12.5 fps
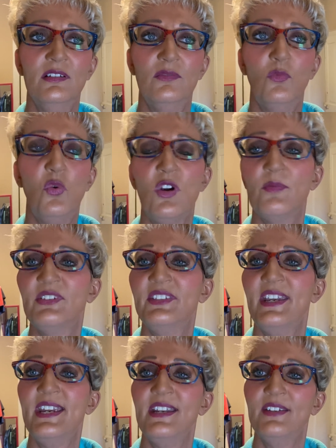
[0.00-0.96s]
Warm
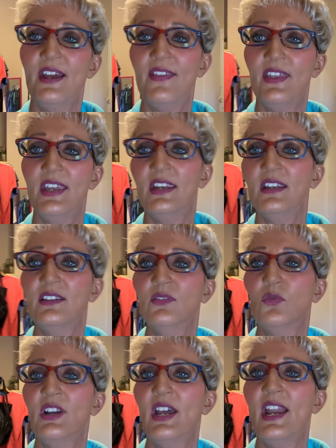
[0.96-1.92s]
Sand, I think,
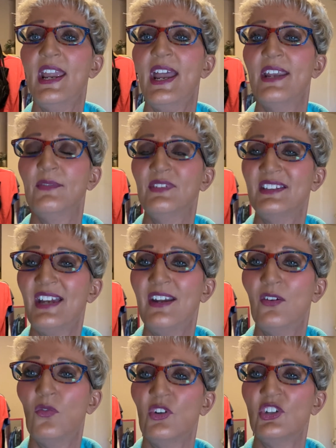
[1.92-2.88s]
is what I had. It was kind
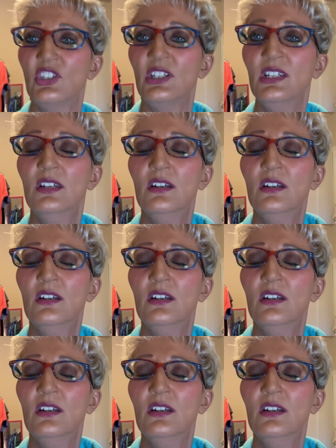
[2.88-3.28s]
of orangey.